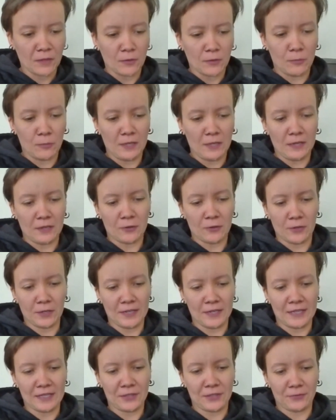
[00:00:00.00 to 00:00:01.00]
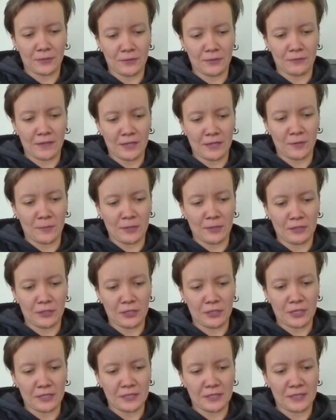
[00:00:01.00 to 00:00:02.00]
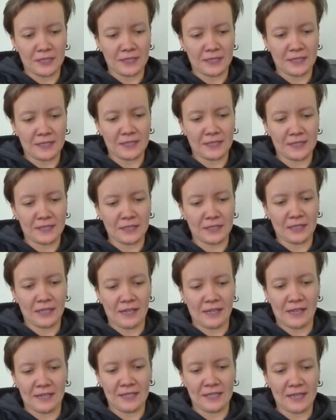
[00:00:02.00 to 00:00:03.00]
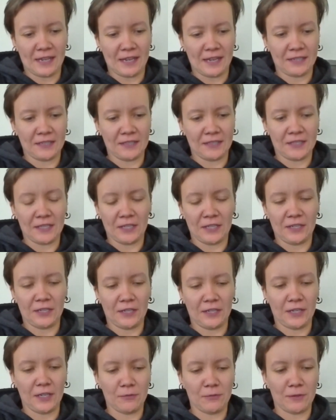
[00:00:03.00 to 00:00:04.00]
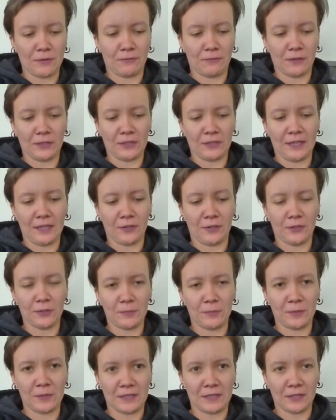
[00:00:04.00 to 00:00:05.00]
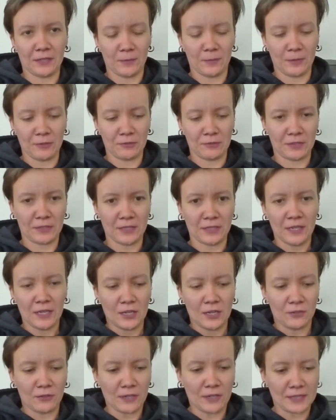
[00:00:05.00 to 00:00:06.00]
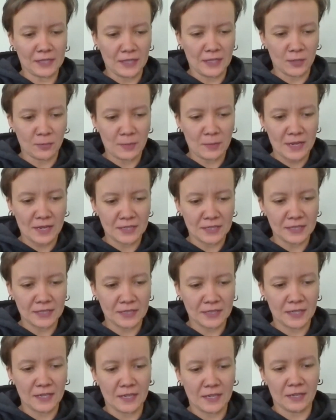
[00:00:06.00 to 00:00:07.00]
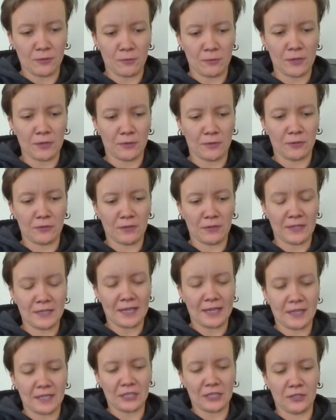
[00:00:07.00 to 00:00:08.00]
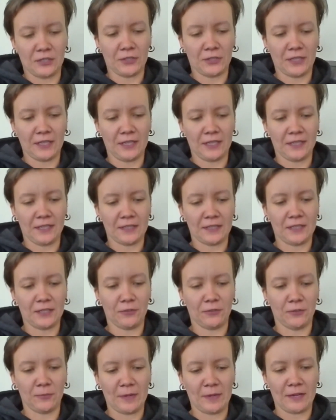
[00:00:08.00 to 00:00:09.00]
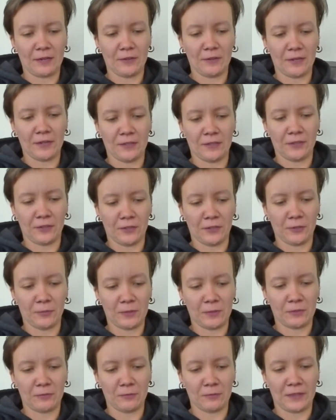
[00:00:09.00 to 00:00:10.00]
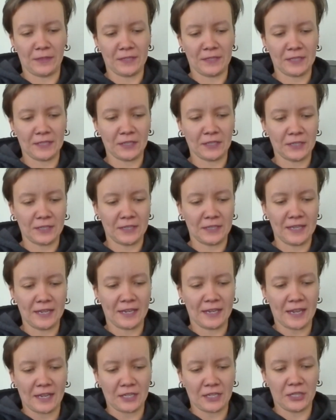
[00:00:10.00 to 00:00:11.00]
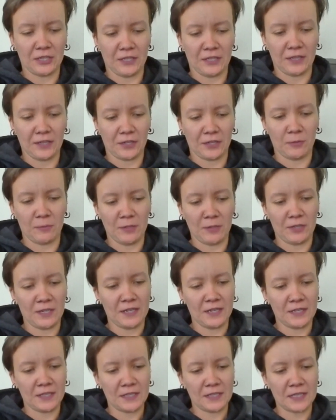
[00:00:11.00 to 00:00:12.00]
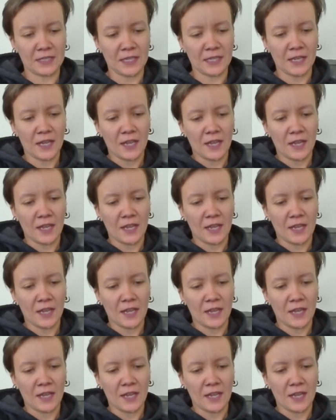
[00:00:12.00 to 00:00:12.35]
We organize for environmental justice and act in solidarity with frontline groups that are most directly impacted, and we hold direct action trainings to empower other groups with the skills to take action in their communities.